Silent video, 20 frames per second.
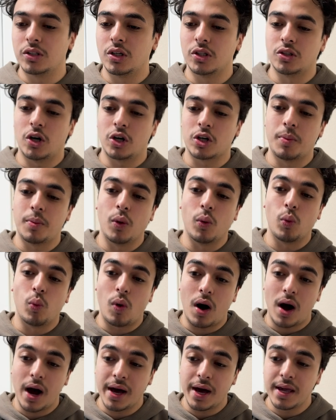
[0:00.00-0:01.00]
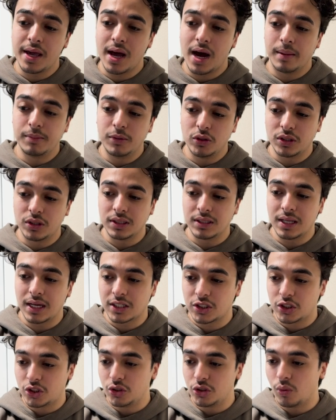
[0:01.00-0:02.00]
to talk about why I'm using
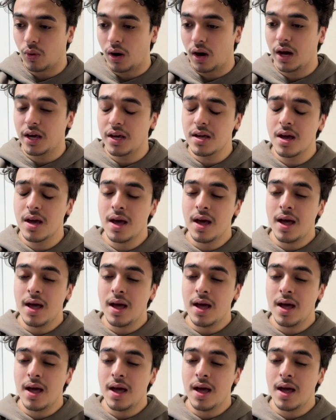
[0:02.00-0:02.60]
Next U I